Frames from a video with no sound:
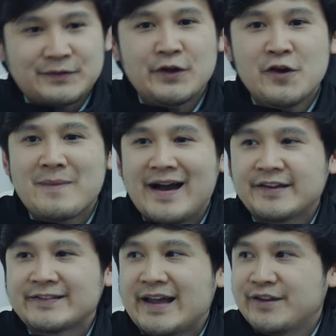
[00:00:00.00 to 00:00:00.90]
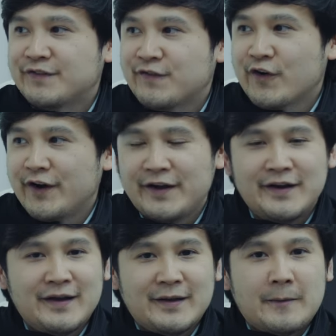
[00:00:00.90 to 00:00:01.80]
Toi Ohomai stands for
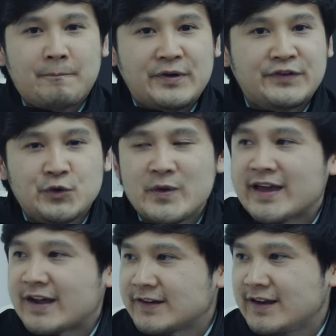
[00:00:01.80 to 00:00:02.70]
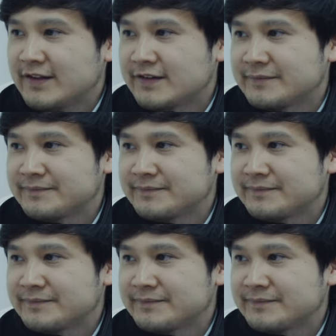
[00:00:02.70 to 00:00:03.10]
pursuing excellence.